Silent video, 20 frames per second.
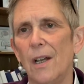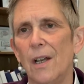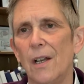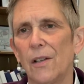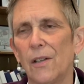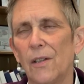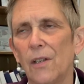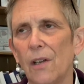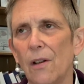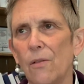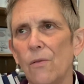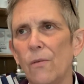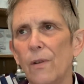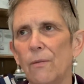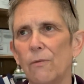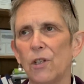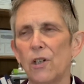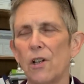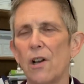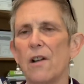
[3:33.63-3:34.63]
So when
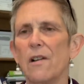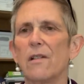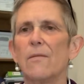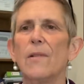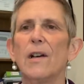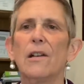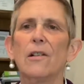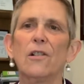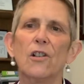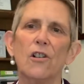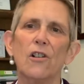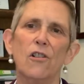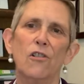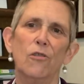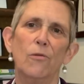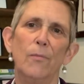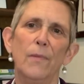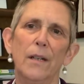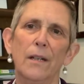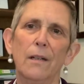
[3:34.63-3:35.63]
we're talking about
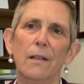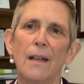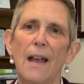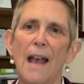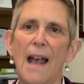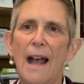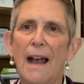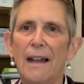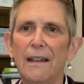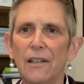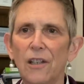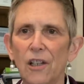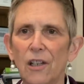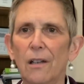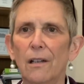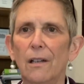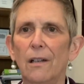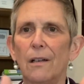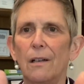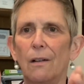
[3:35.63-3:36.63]
atonement, at
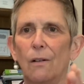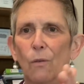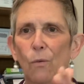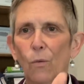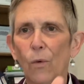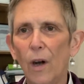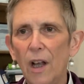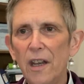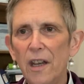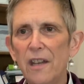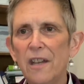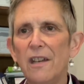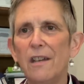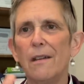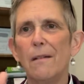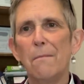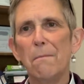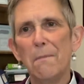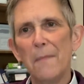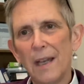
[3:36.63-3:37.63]
one
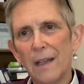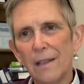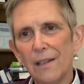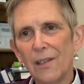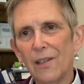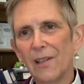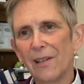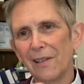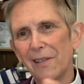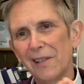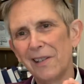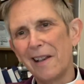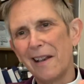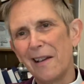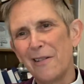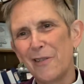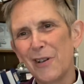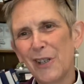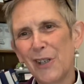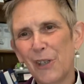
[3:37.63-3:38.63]
meant is
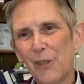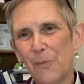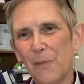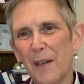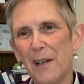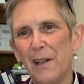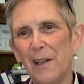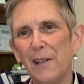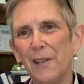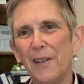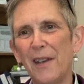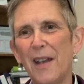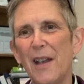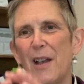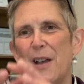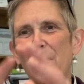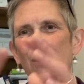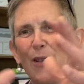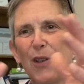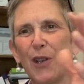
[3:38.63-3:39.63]
how it's spelled.
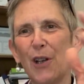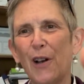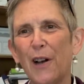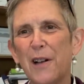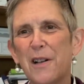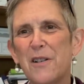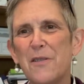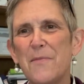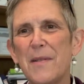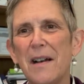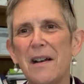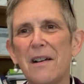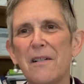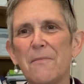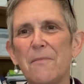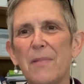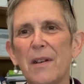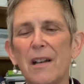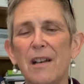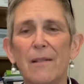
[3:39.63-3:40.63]
We talk
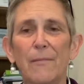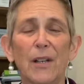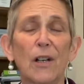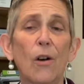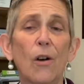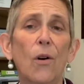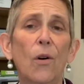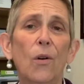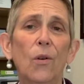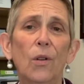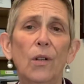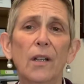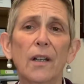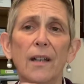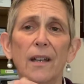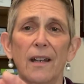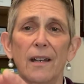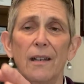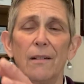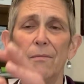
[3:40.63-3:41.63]
about becoming whole
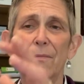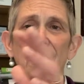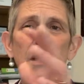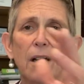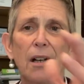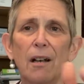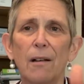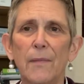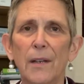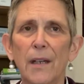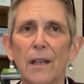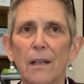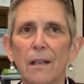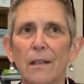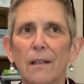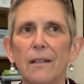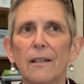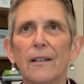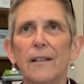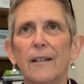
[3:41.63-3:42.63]
again,
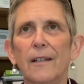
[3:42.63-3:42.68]
becoming